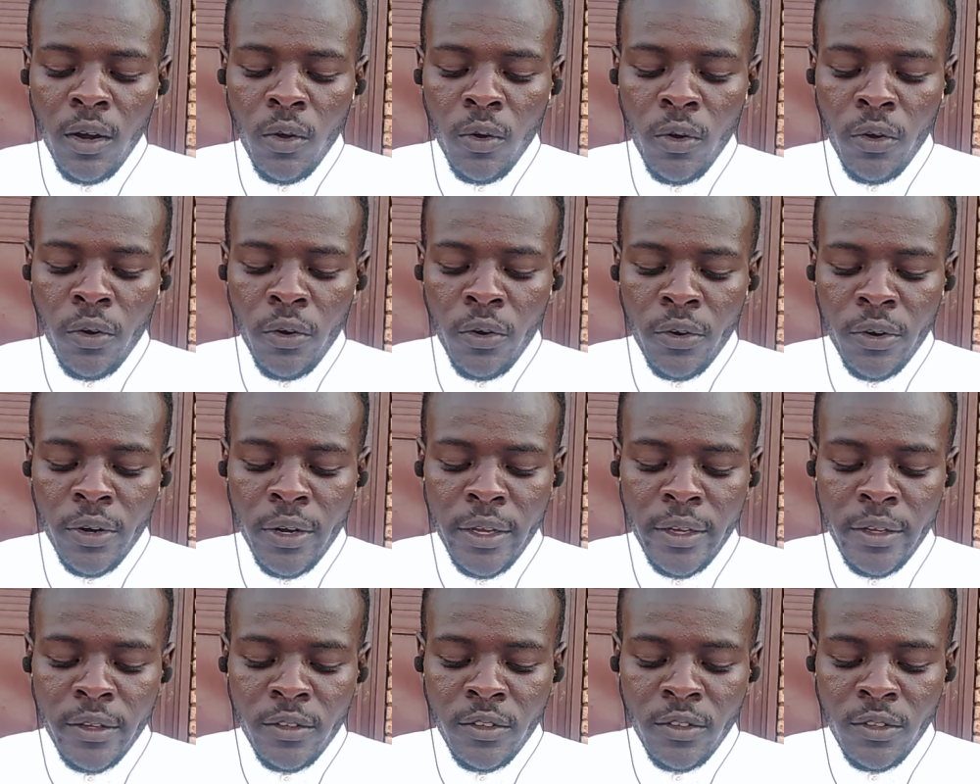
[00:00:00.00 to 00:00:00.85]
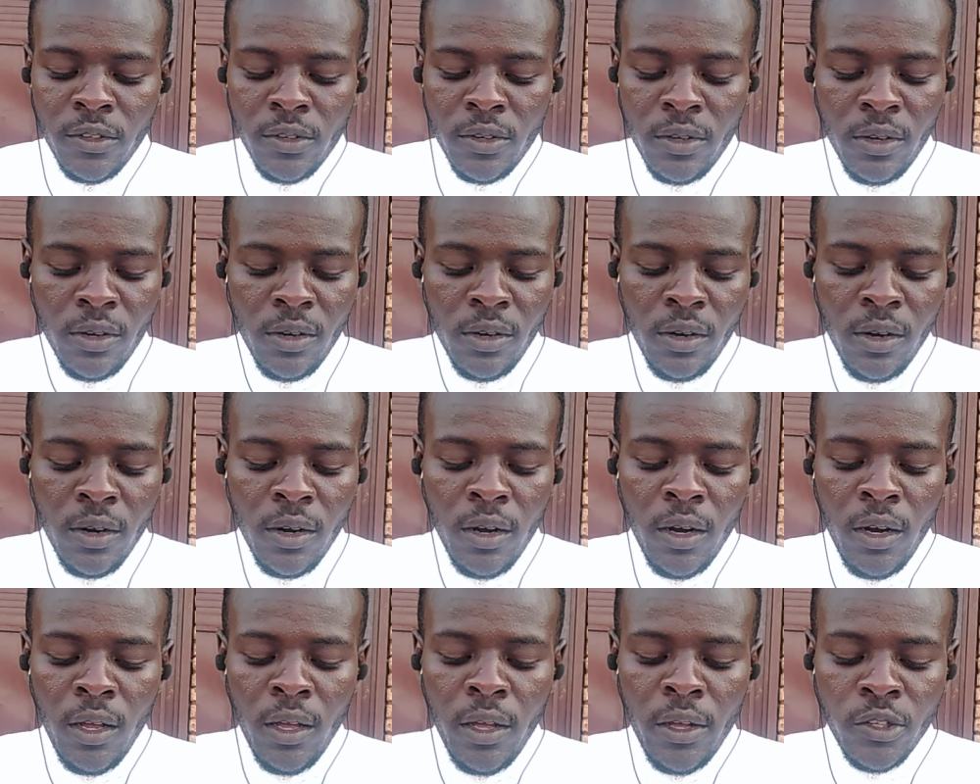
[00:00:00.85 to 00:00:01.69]
or register
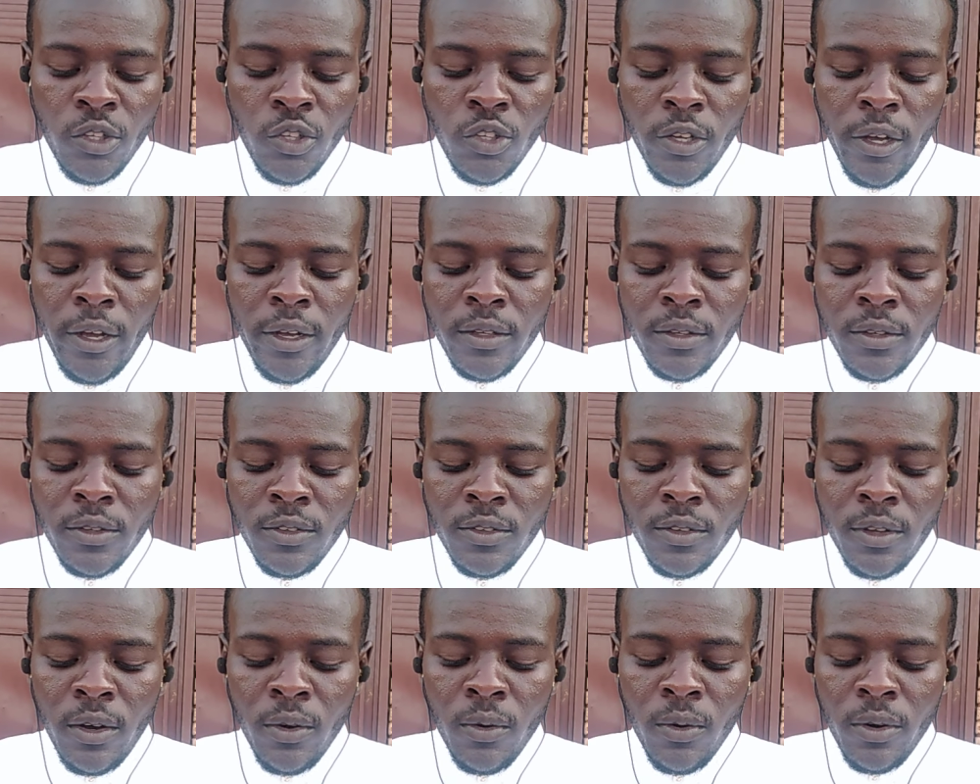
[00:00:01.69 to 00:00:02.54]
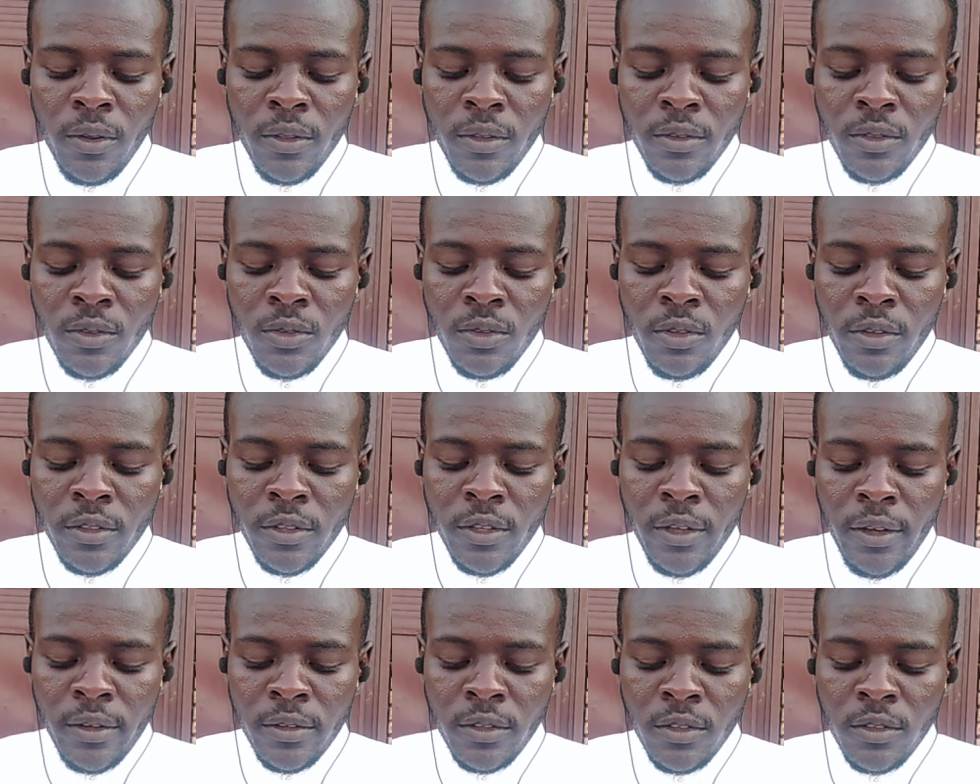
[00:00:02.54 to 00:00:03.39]
changes according to the
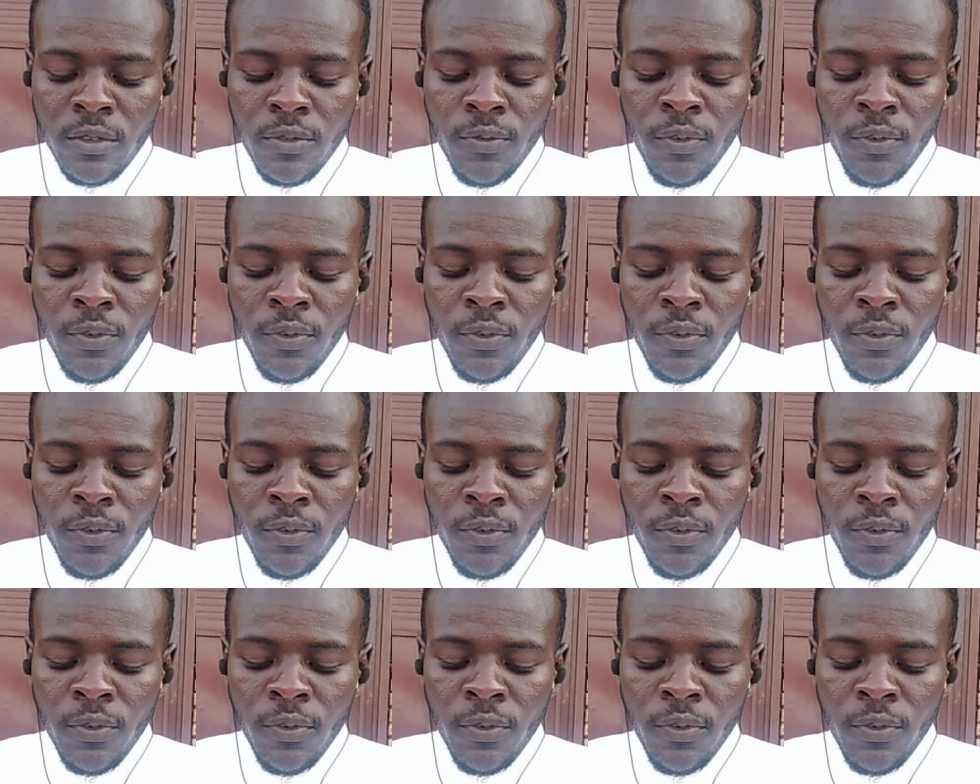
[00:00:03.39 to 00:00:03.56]
text.